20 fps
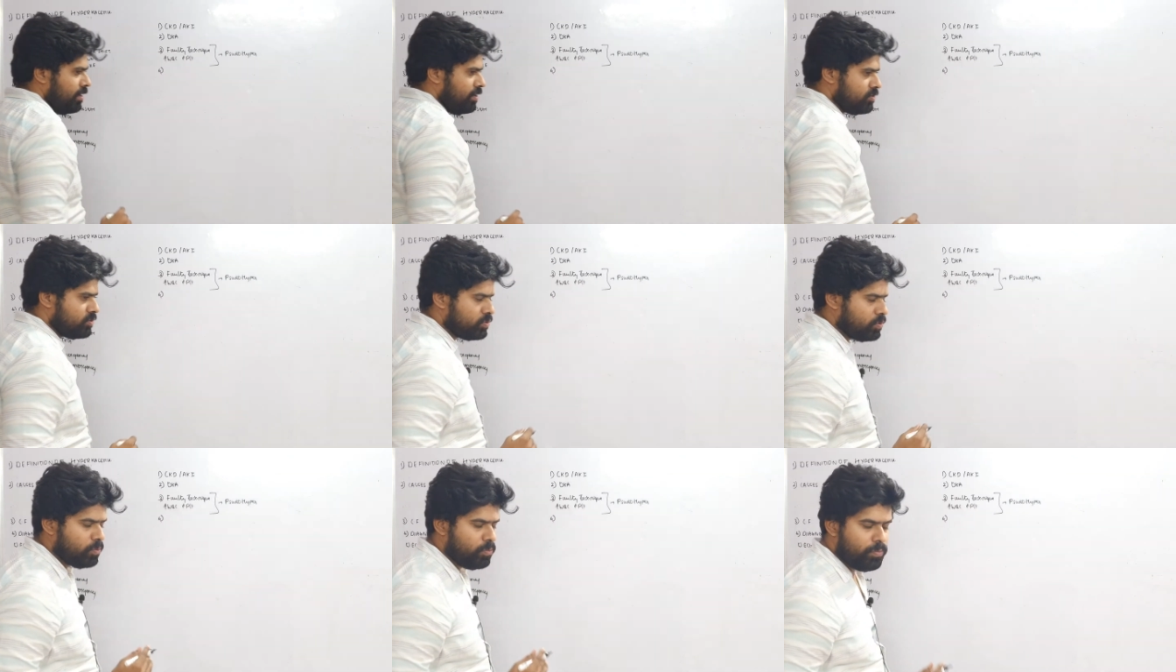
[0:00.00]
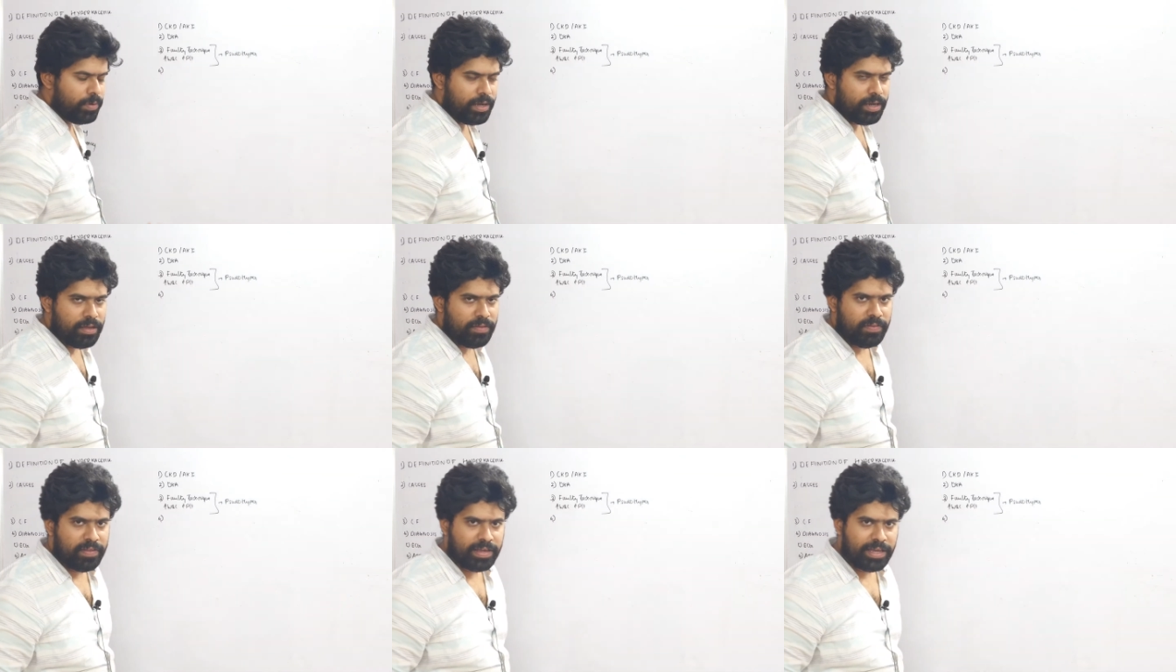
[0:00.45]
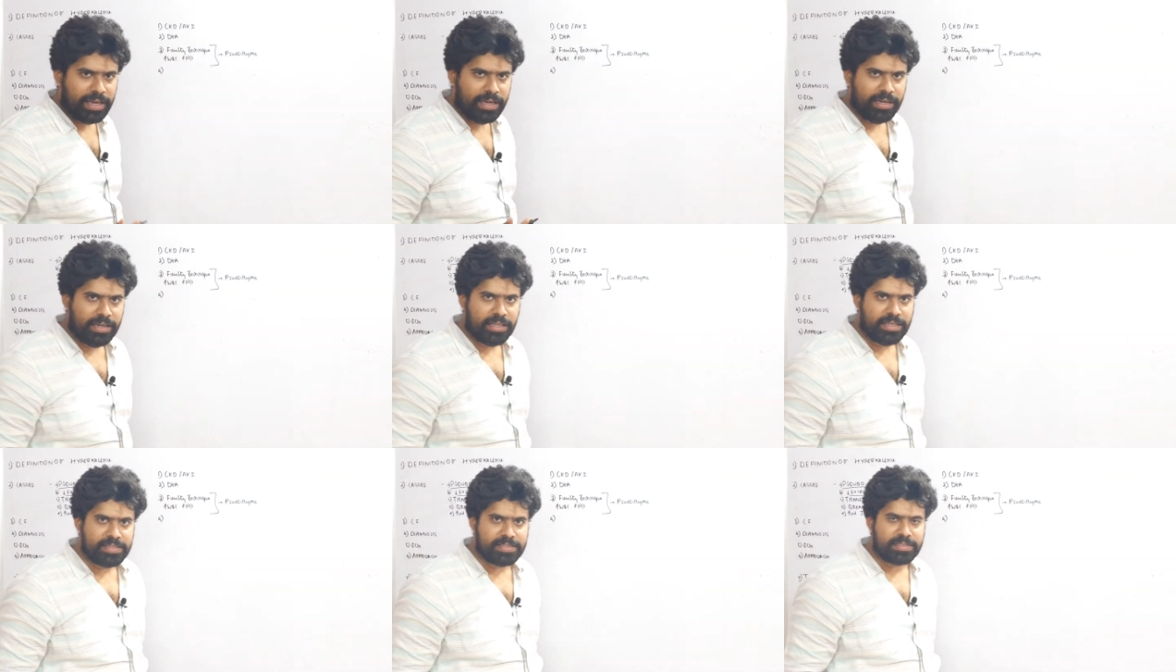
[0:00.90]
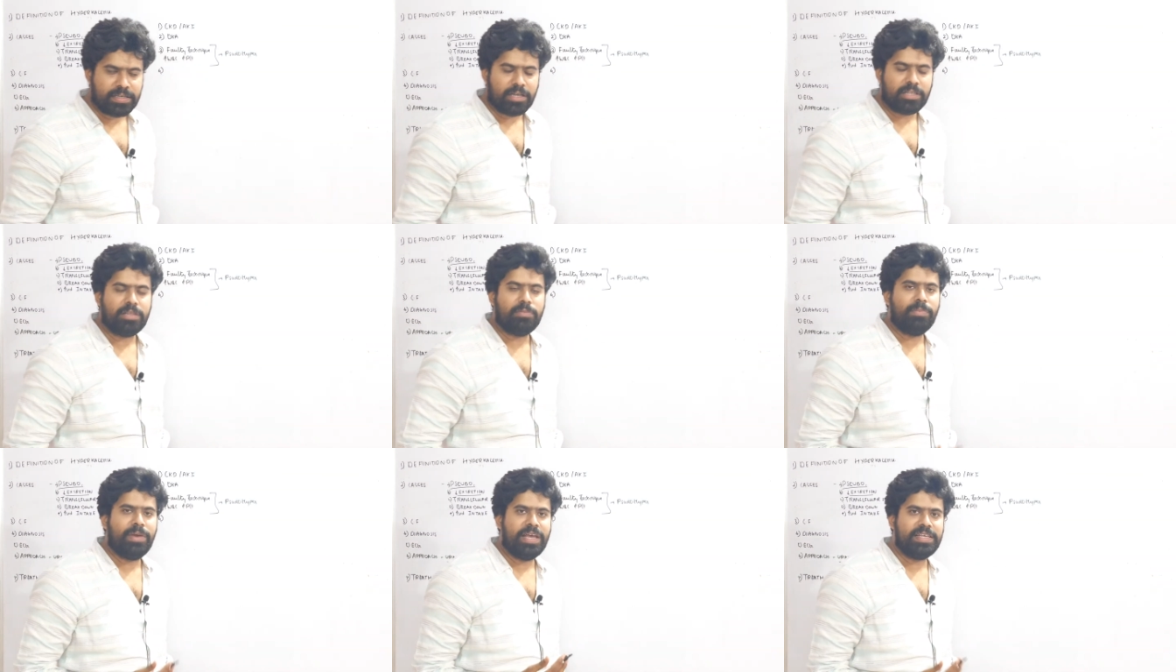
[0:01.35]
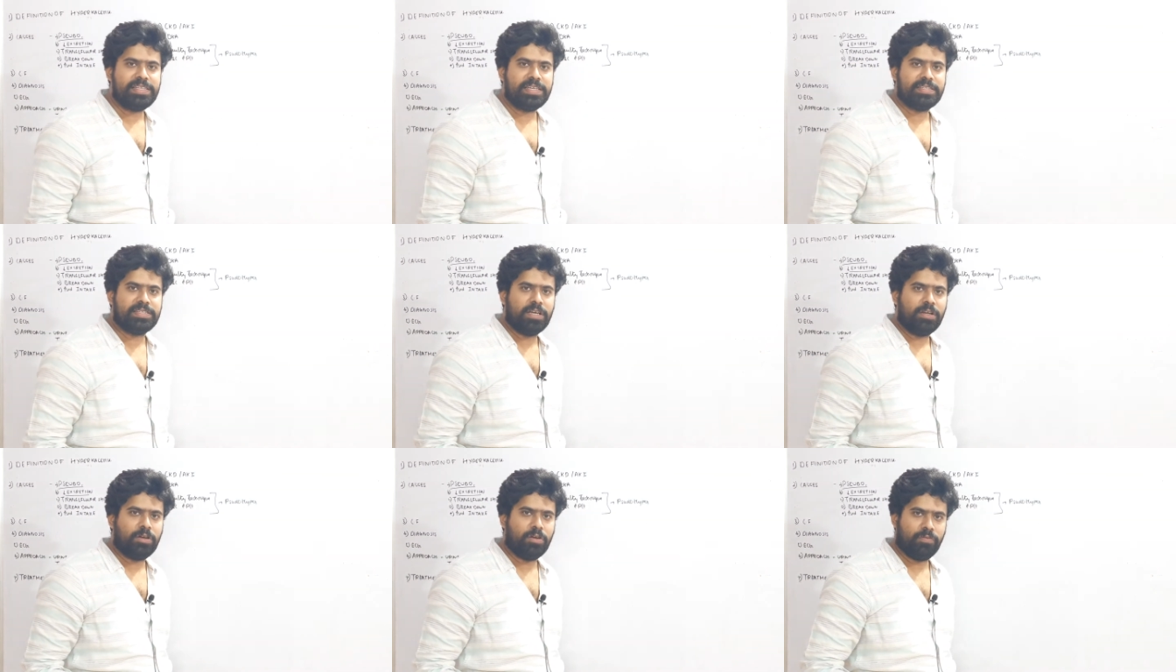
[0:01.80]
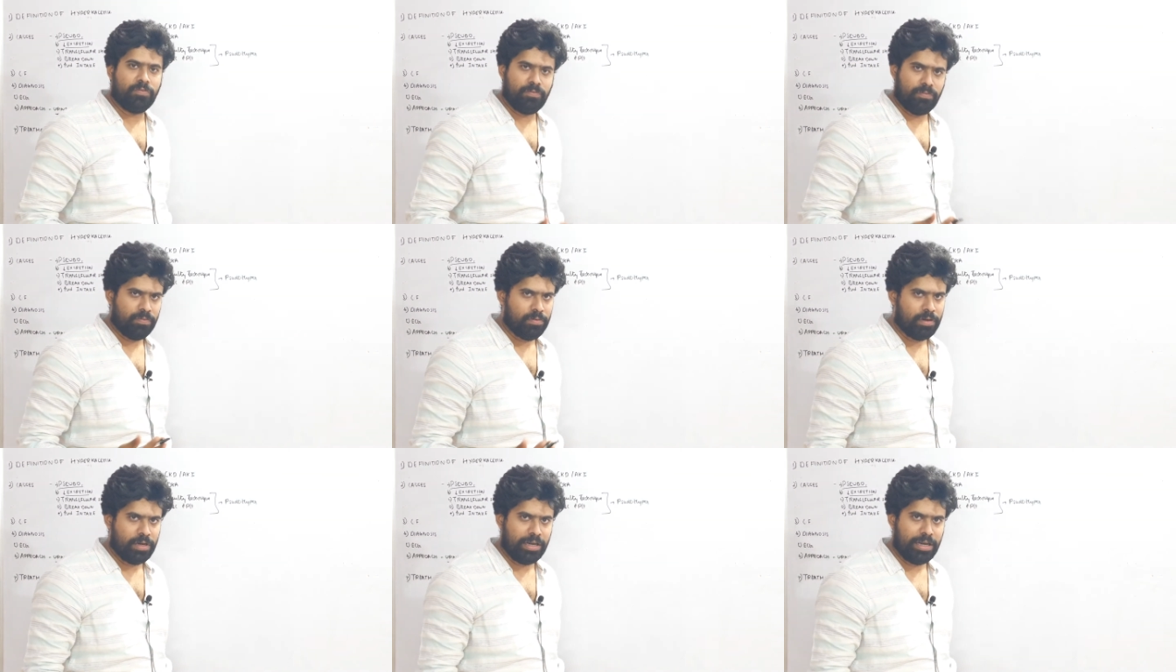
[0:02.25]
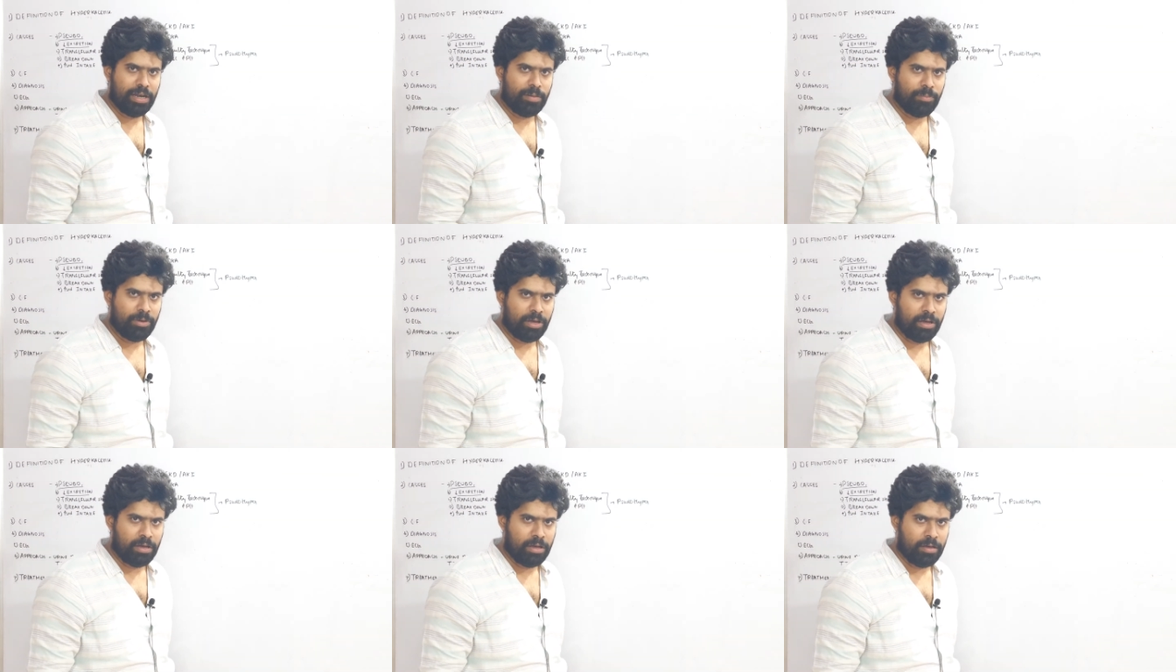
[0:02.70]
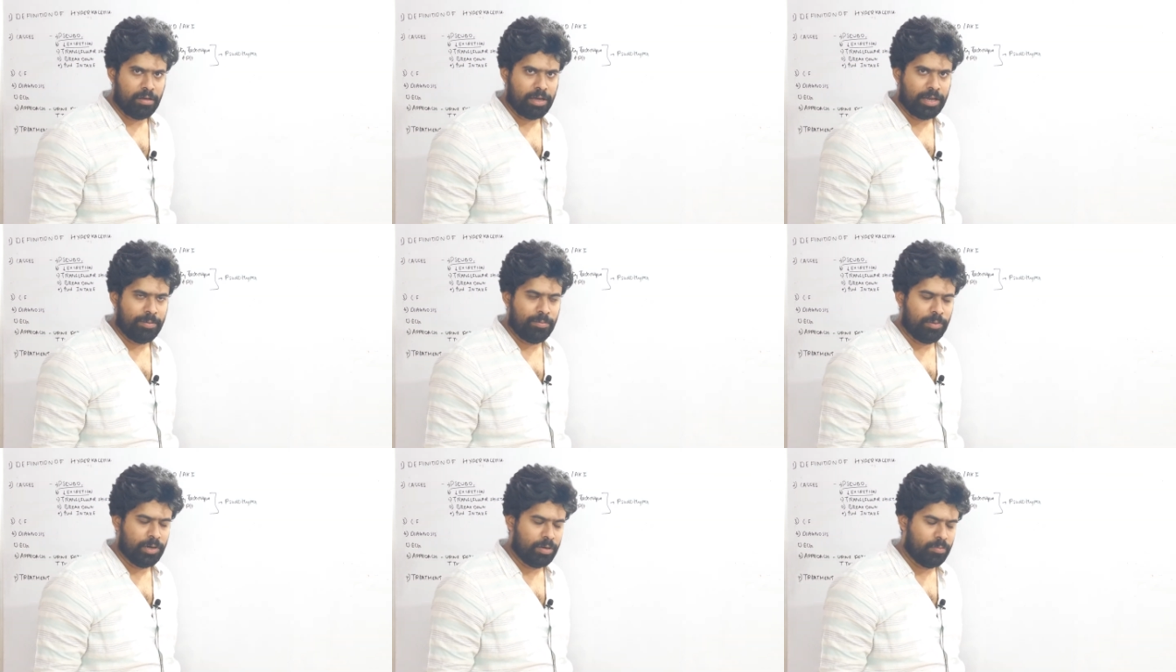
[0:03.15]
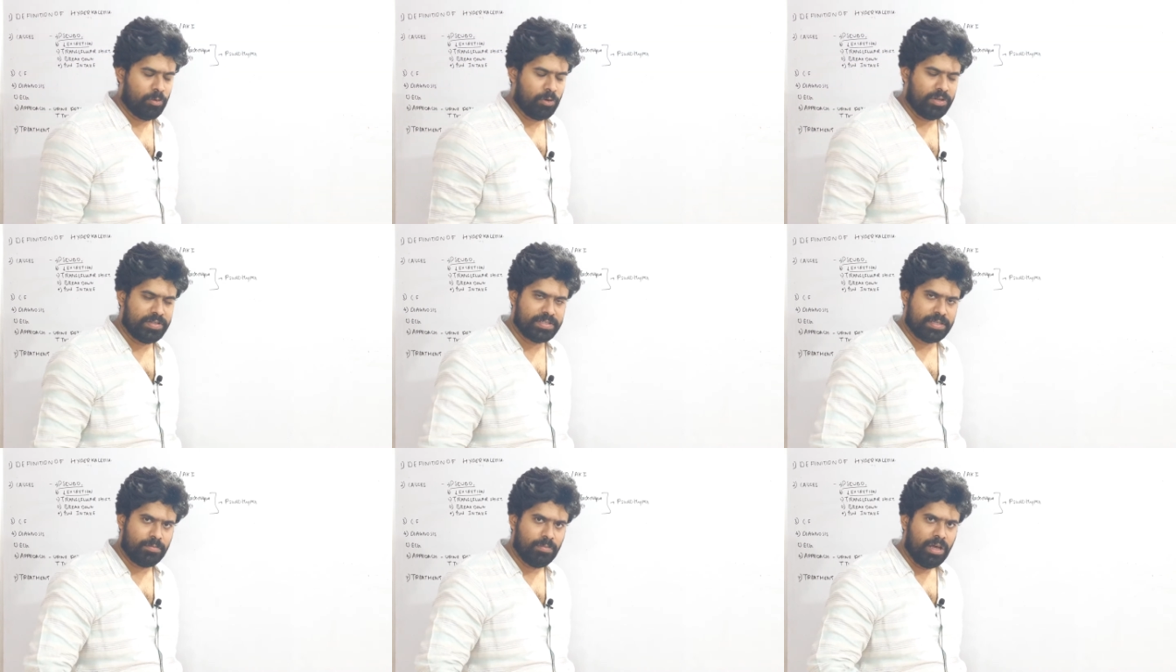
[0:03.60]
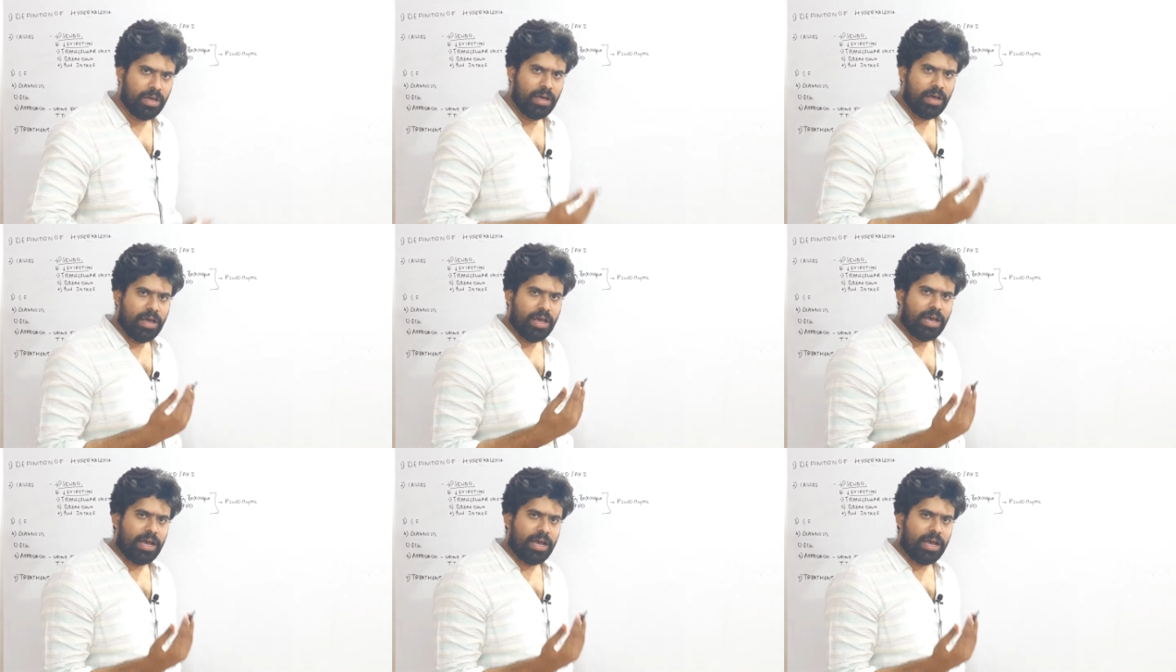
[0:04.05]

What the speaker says: So where the kidneys are the major site of renal metabolism,